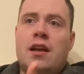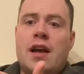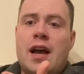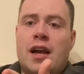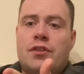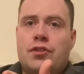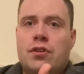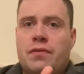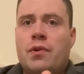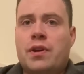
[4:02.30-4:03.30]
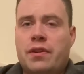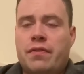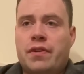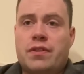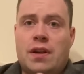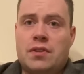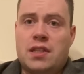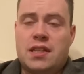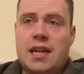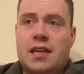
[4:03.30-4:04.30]
and the third, fourth, and the fifth, and obviously
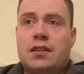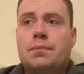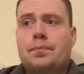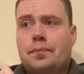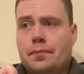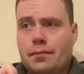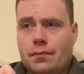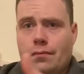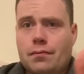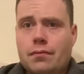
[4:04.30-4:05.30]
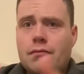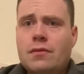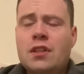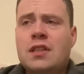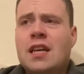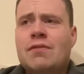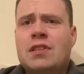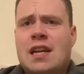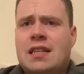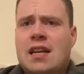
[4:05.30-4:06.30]
the second, you give to
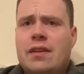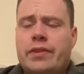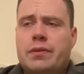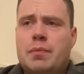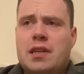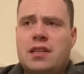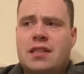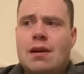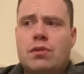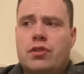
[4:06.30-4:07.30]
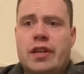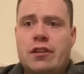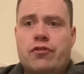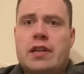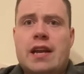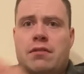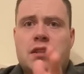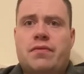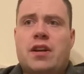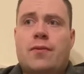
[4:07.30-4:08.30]
Tank Davis, because that was literally how
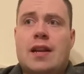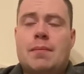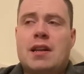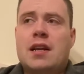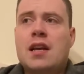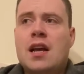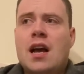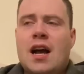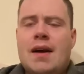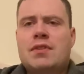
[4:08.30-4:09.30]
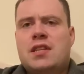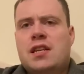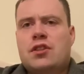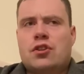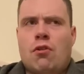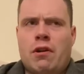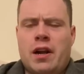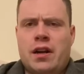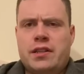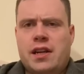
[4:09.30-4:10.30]
this fight went. I mean, I haven't seen the
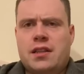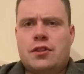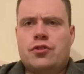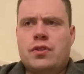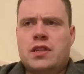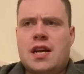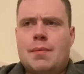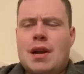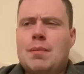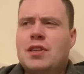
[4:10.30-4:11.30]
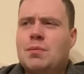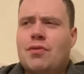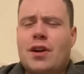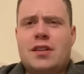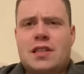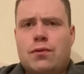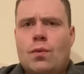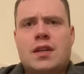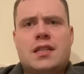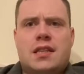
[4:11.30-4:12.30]
scorecards yet that the judges have, but I'd be surprised if it
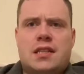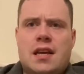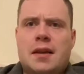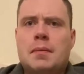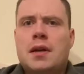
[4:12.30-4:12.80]
wasn't the same,